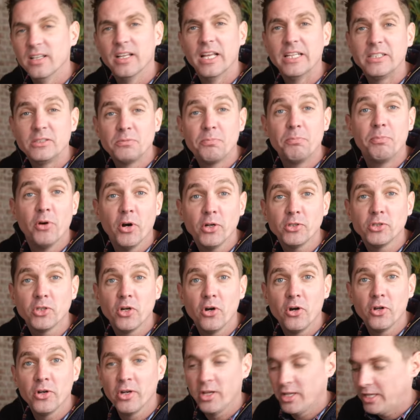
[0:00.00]
Let's brush
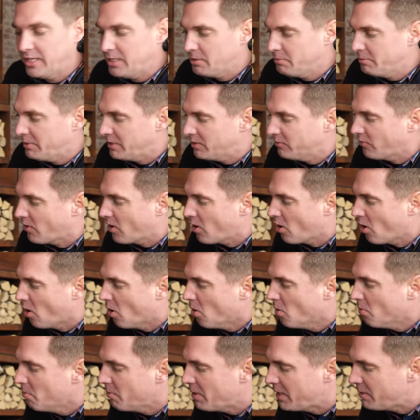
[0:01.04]
on a little bit of our
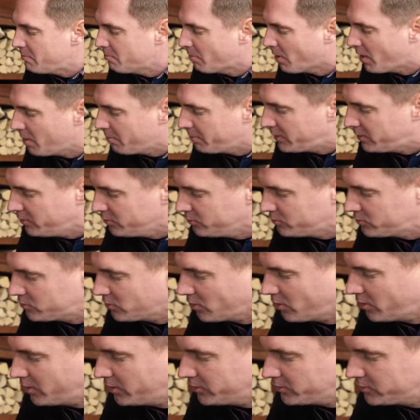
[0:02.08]
homemade barbecue
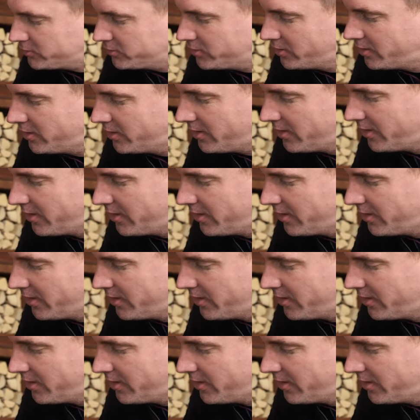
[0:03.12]
sauce.